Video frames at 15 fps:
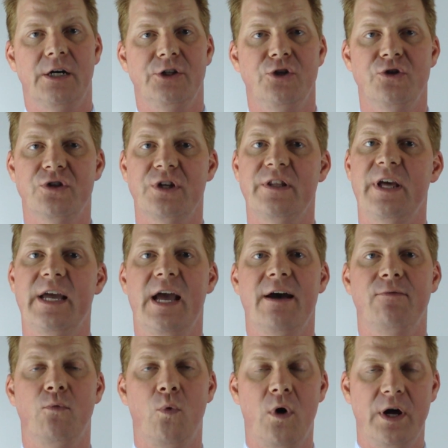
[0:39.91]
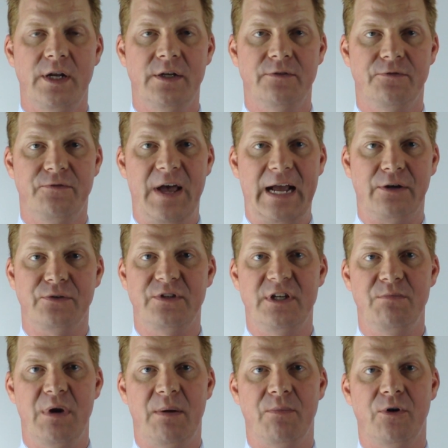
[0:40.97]
Usually they have one faculty
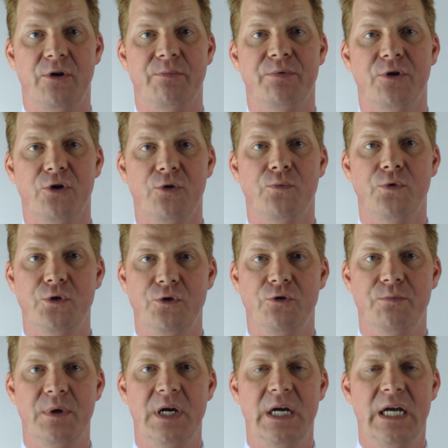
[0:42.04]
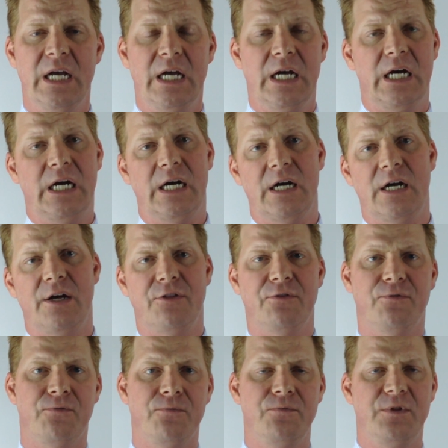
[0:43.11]
member per room.
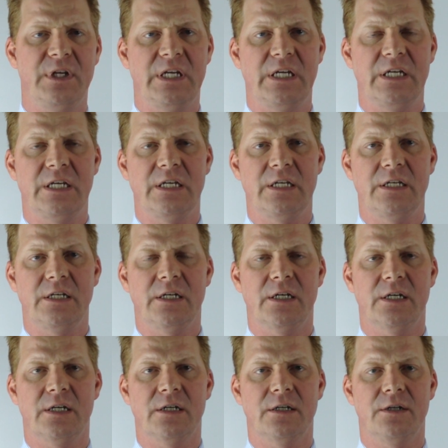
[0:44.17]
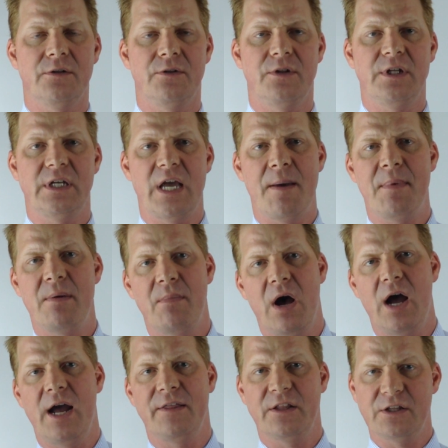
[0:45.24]
The
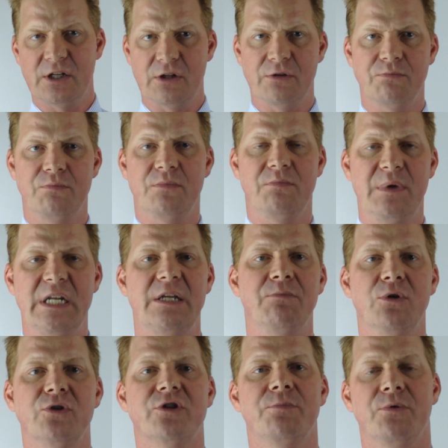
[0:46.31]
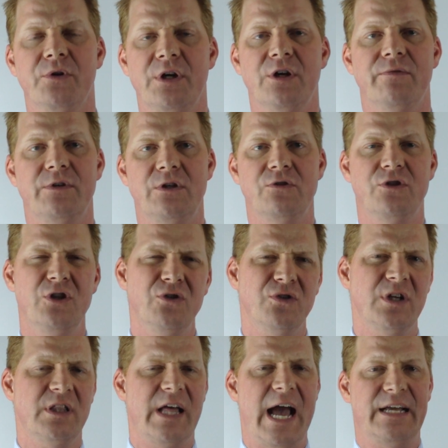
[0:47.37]
MMI, the little mini multiple interviews,
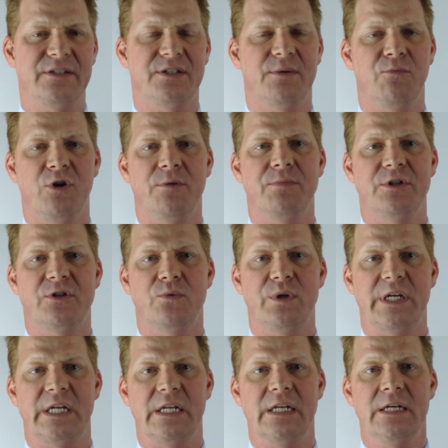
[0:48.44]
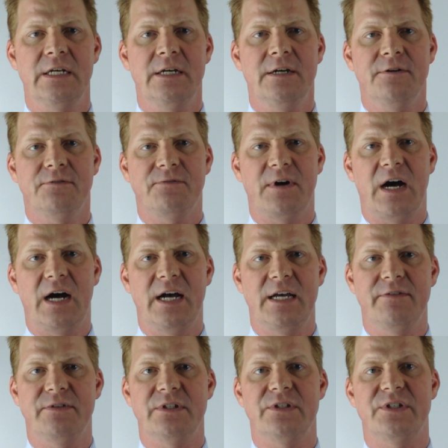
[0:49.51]
usually last somewhere between
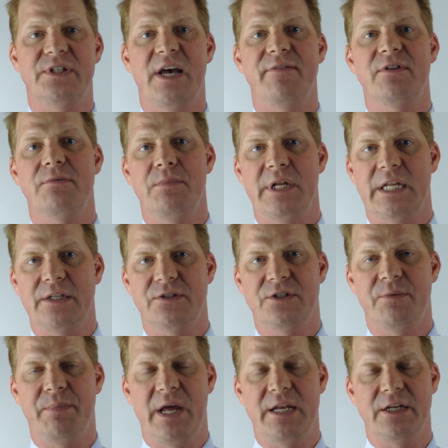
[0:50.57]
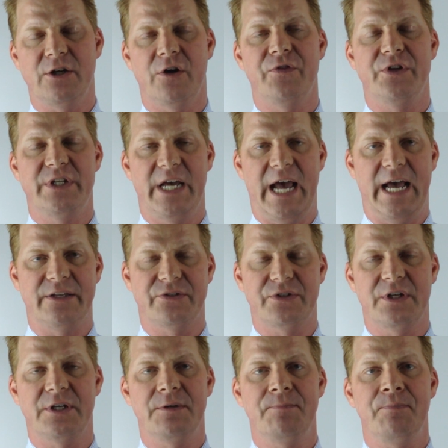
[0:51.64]
5 and 7 minutes depending on the task.